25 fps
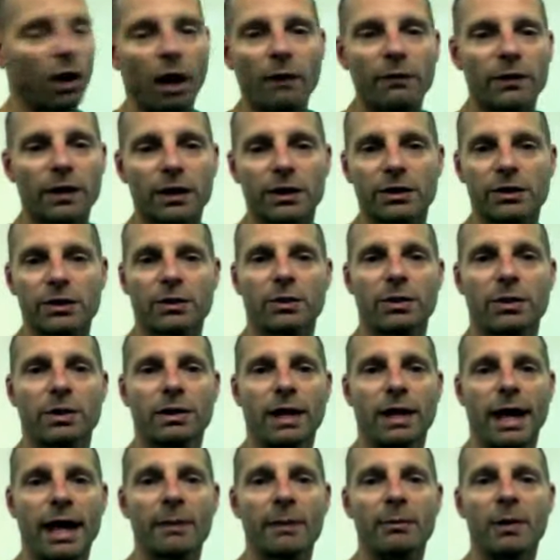to start off, we're
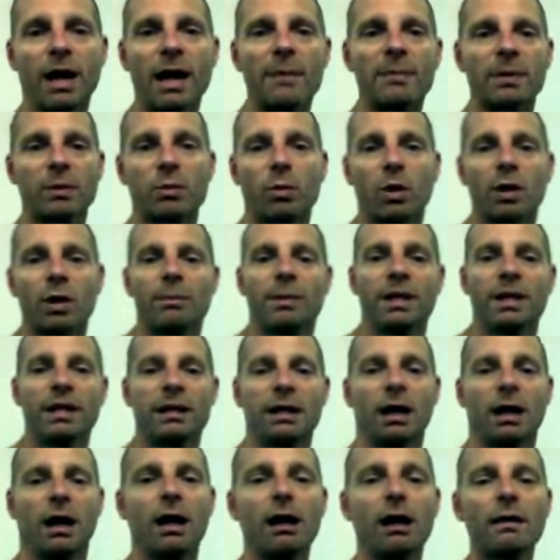going to do an AMRAP
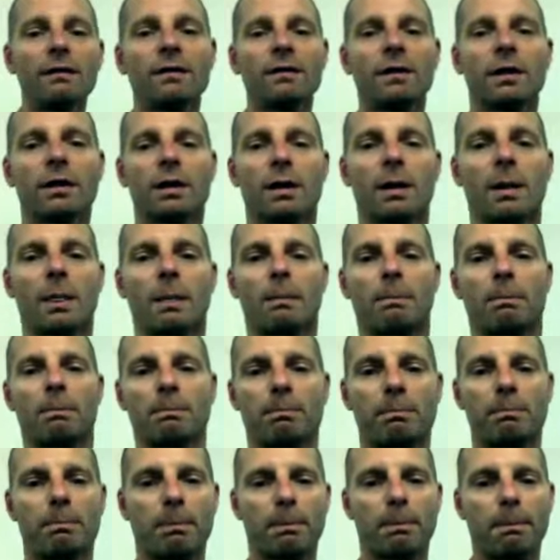in 1 minute of